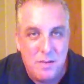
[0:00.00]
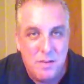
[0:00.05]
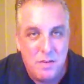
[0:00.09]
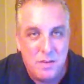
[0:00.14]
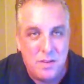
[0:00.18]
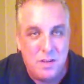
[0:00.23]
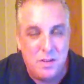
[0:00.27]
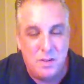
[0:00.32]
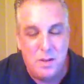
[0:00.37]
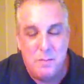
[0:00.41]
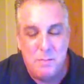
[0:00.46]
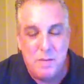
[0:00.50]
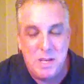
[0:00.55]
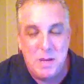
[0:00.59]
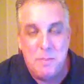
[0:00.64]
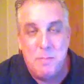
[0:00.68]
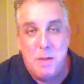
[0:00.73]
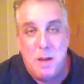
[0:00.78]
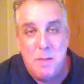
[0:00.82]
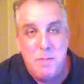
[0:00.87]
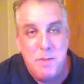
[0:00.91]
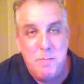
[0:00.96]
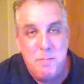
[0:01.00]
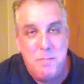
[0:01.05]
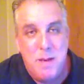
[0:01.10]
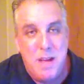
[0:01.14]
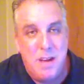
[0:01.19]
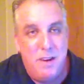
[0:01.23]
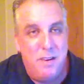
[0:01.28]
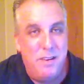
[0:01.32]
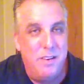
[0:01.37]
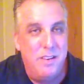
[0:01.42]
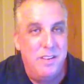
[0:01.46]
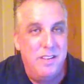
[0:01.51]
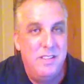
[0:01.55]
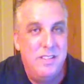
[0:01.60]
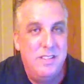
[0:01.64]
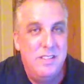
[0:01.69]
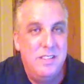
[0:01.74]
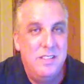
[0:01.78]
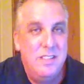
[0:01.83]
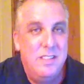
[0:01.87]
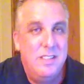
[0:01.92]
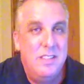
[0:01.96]
Colombia might be better.
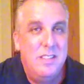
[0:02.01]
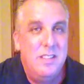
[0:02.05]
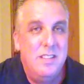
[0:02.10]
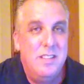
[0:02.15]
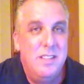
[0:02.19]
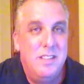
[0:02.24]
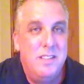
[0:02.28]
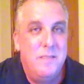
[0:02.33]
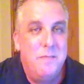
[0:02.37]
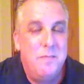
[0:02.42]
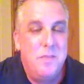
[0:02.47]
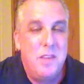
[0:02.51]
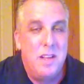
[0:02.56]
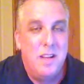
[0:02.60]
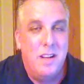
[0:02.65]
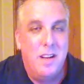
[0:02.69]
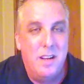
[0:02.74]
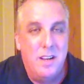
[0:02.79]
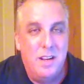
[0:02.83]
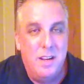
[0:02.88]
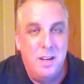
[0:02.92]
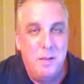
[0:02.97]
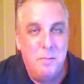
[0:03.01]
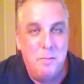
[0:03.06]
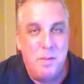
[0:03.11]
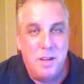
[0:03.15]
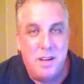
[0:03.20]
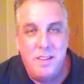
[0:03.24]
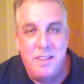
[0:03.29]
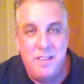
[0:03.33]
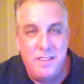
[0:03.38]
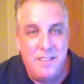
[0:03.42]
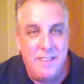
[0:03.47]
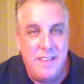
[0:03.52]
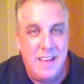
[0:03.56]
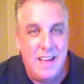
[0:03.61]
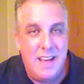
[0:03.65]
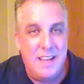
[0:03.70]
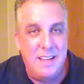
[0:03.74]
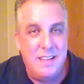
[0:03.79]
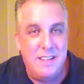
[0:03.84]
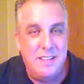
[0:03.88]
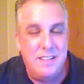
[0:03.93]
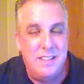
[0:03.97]
But other than
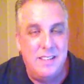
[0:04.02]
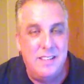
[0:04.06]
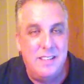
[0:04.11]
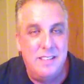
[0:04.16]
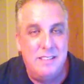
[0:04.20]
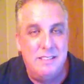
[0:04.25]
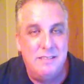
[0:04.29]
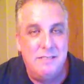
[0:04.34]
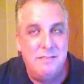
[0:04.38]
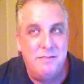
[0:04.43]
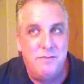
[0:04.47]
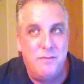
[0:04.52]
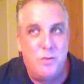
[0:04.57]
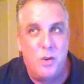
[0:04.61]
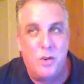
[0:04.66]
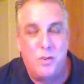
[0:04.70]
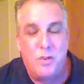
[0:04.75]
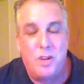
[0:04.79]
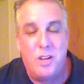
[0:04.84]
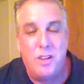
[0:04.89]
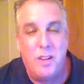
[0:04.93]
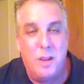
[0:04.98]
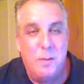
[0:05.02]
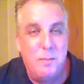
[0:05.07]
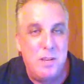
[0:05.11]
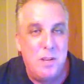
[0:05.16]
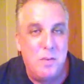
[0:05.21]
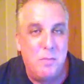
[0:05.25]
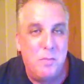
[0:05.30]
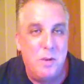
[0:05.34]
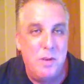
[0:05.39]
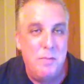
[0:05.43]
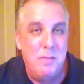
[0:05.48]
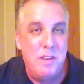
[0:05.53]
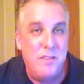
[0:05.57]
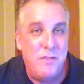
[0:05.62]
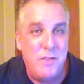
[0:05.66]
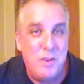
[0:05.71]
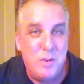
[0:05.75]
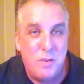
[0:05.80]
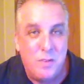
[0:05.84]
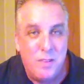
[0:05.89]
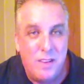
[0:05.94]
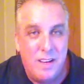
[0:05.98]
that, for Colombian women, if
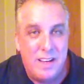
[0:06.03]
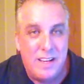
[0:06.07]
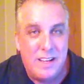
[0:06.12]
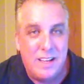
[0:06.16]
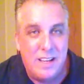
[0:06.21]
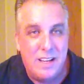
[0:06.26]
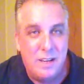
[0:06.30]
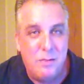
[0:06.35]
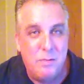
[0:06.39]
you like, I